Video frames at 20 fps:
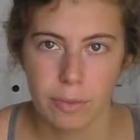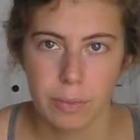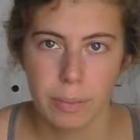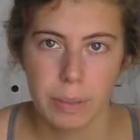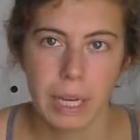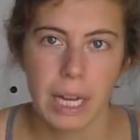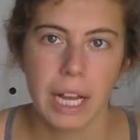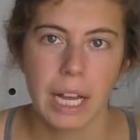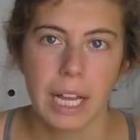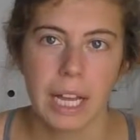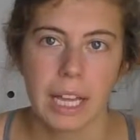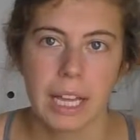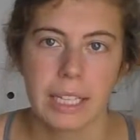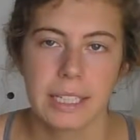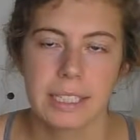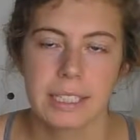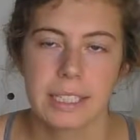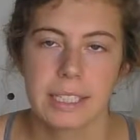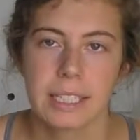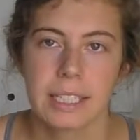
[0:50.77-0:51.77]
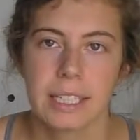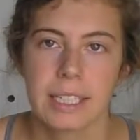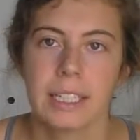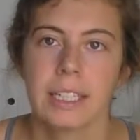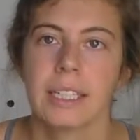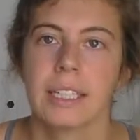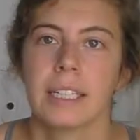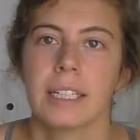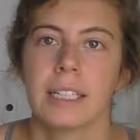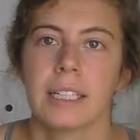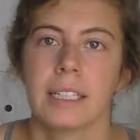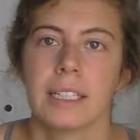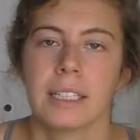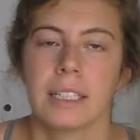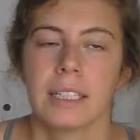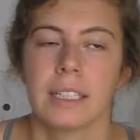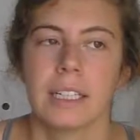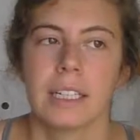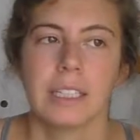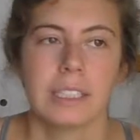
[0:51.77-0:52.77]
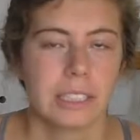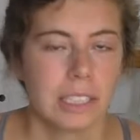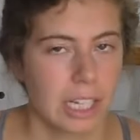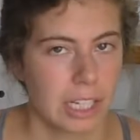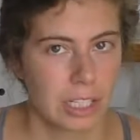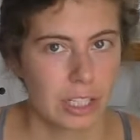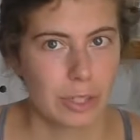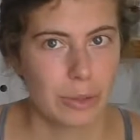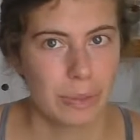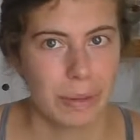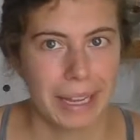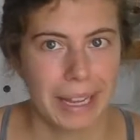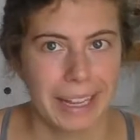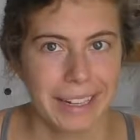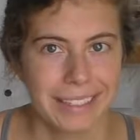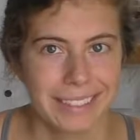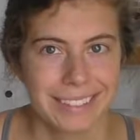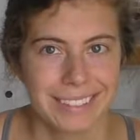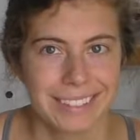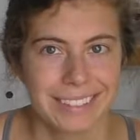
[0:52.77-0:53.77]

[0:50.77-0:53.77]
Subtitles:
but it's not too bad.